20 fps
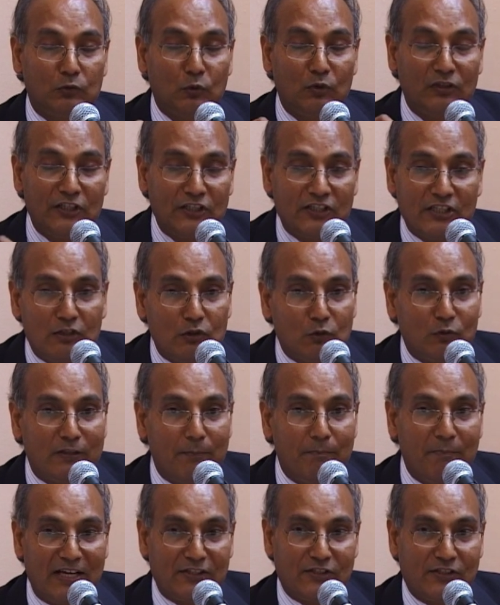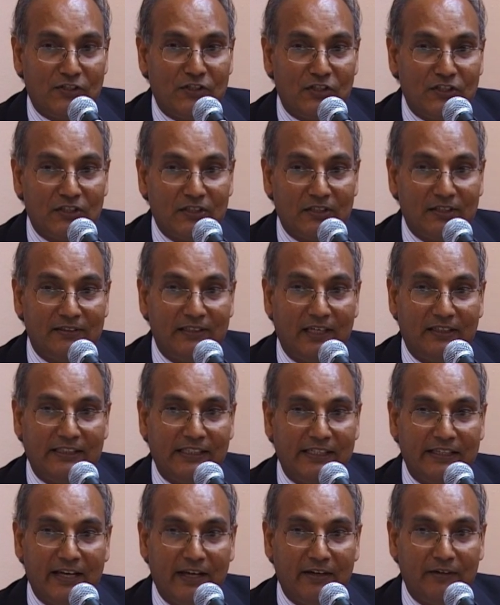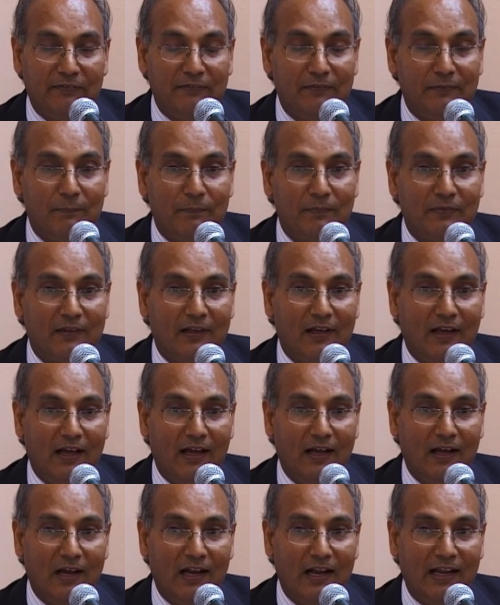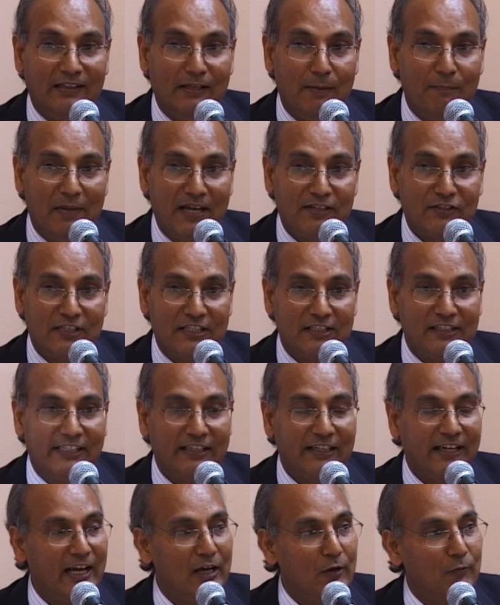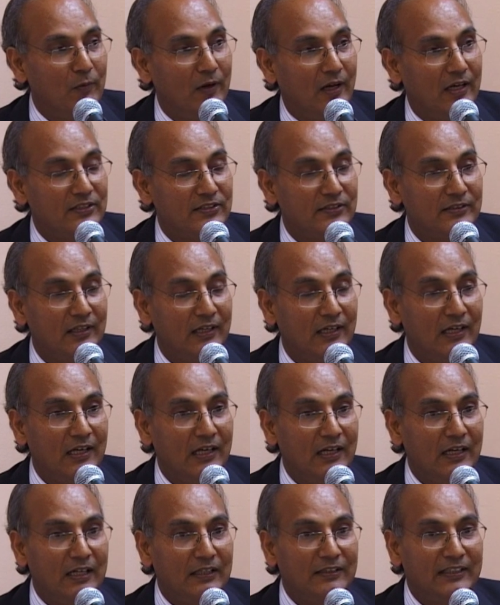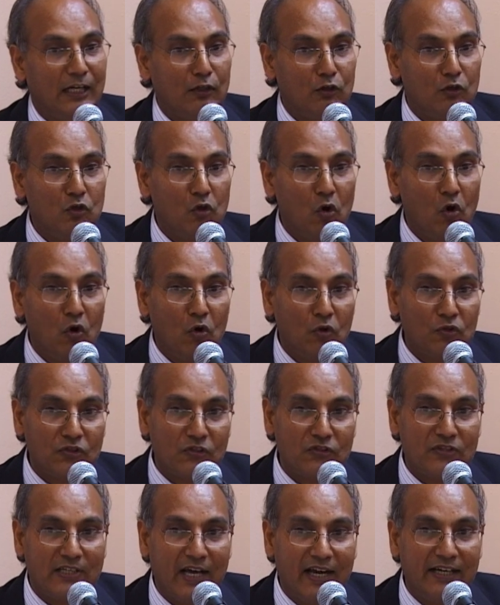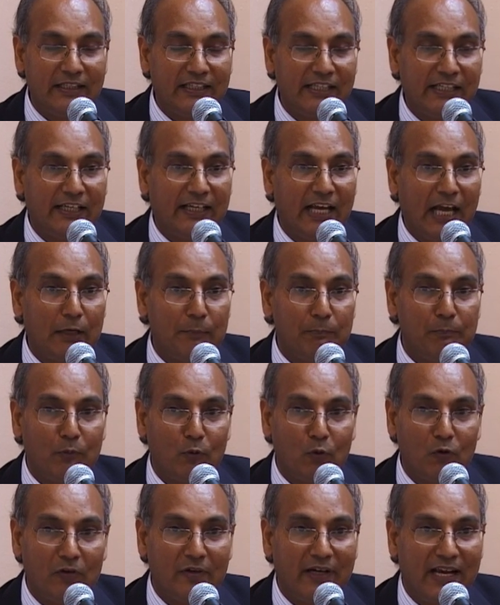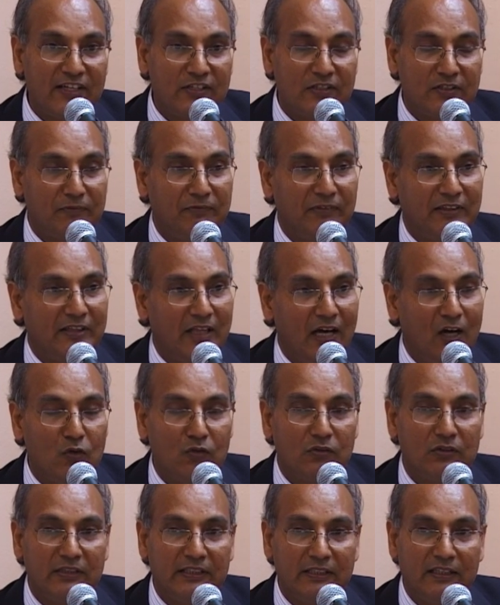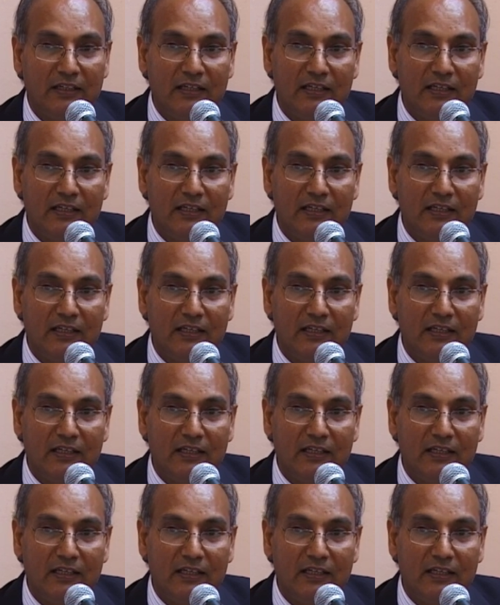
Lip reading: to listen to the message that he gave, And the message he gave was that no society can progress without the